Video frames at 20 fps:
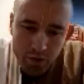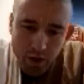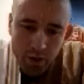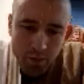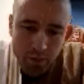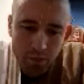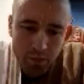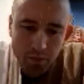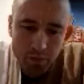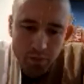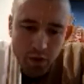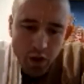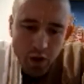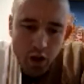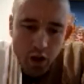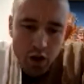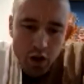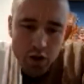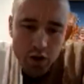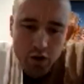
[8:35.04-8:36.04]
Yeah.
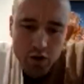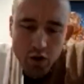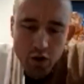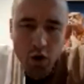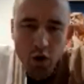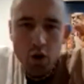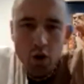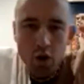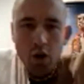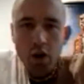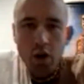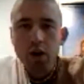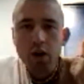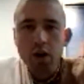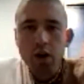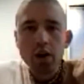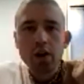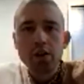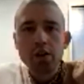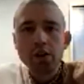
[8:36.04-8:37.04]
So
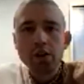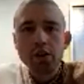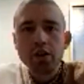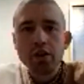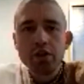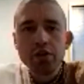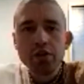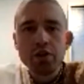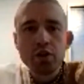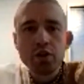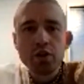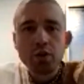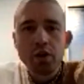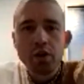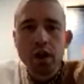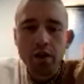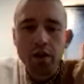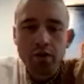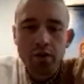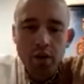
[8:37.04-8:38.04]
since we
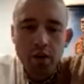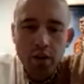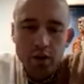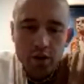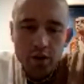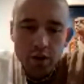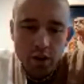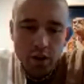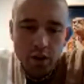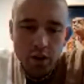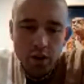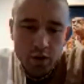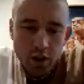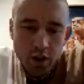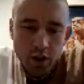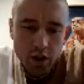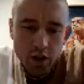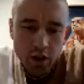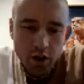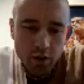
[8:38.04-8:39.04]
have Kirtan
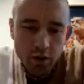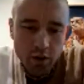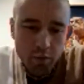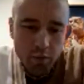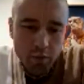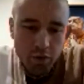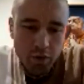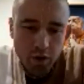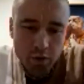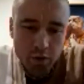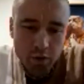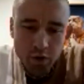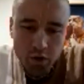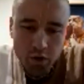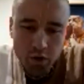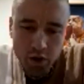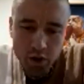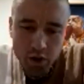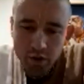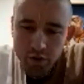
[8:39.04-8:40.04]
Ashraya here,
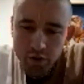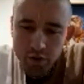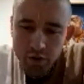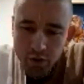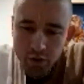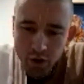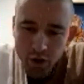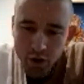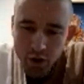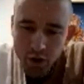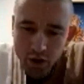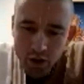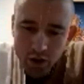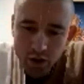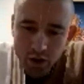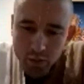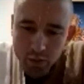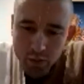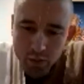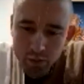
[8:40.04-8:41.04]
Prabhu, if you
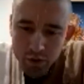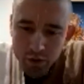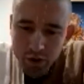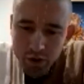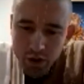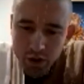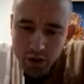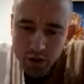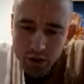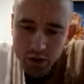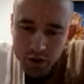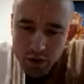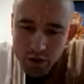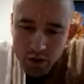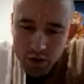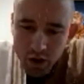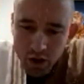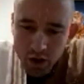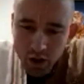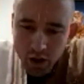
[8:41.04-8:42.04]
could
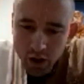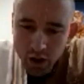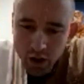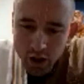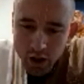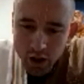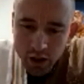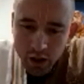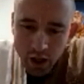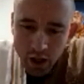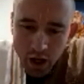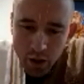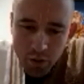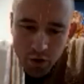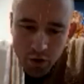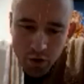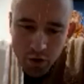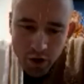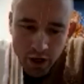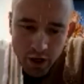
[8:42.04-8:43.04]
please
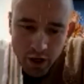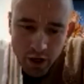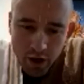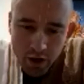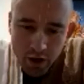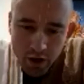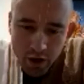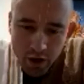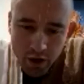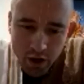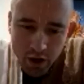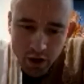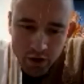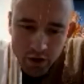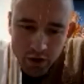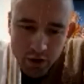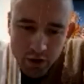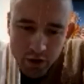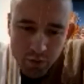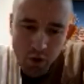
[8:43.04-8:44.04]
elaborate on
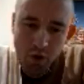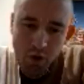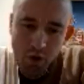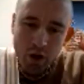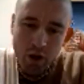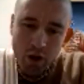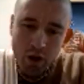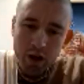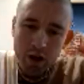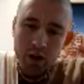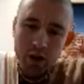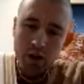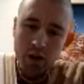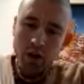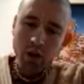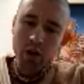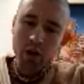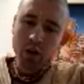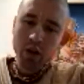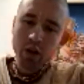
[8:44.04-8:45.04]
this point,
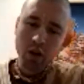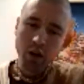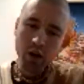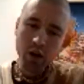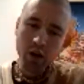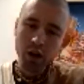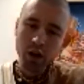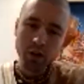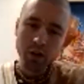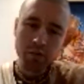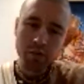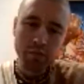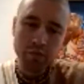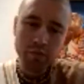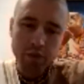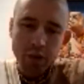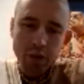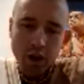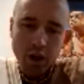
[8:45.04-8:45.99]
the